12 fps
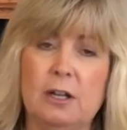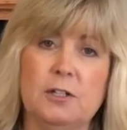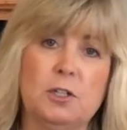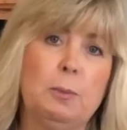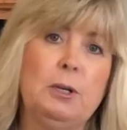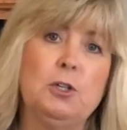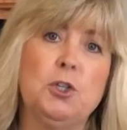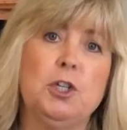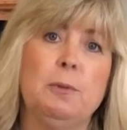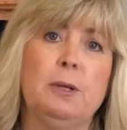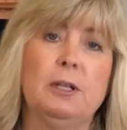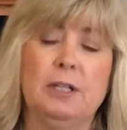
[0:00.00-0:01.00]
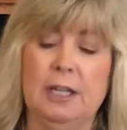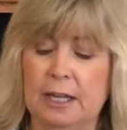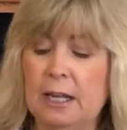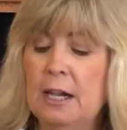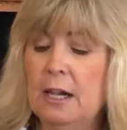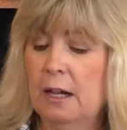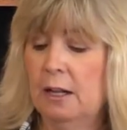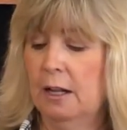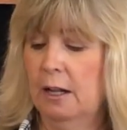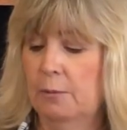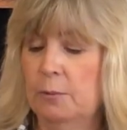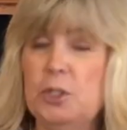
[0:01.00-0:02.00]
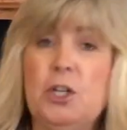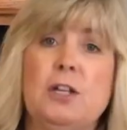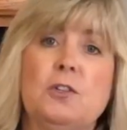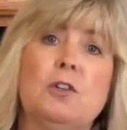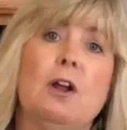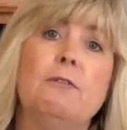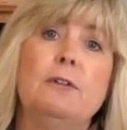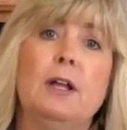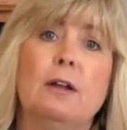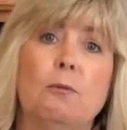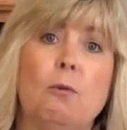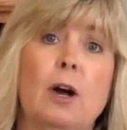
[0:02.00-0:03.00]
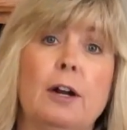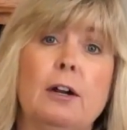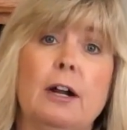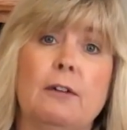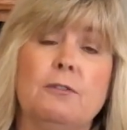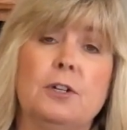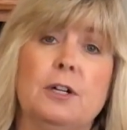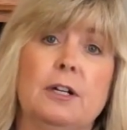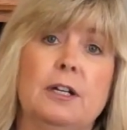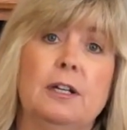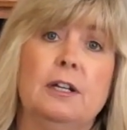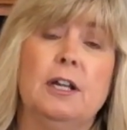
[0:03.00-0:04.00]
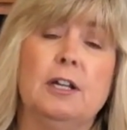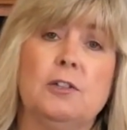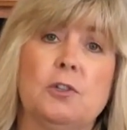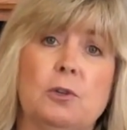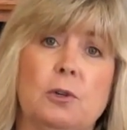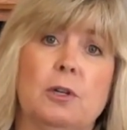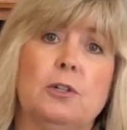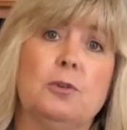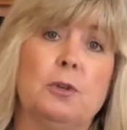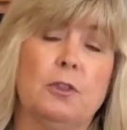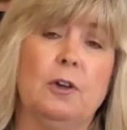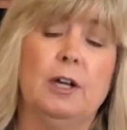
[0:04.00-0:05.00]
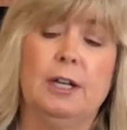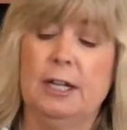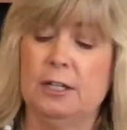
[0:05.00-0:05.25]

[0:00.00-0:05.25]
Spinach typically retains an awful lot of water after it has cooked or thawed,